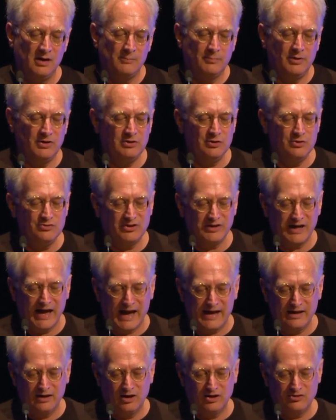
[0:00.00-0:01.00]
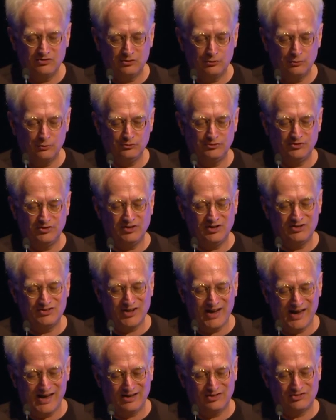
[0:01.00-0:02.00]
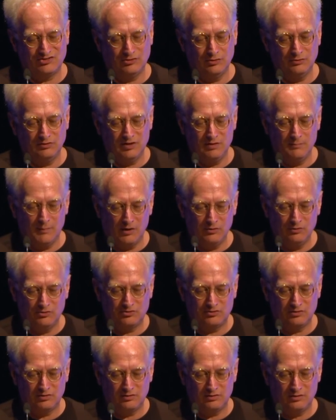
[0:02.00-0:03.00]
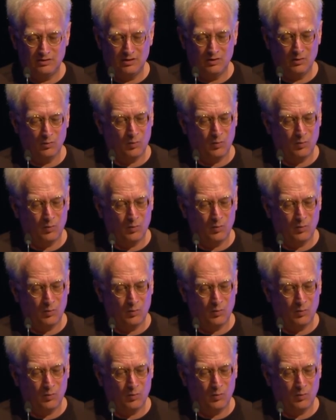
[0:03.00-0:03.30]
But using AI tools to detect student emotion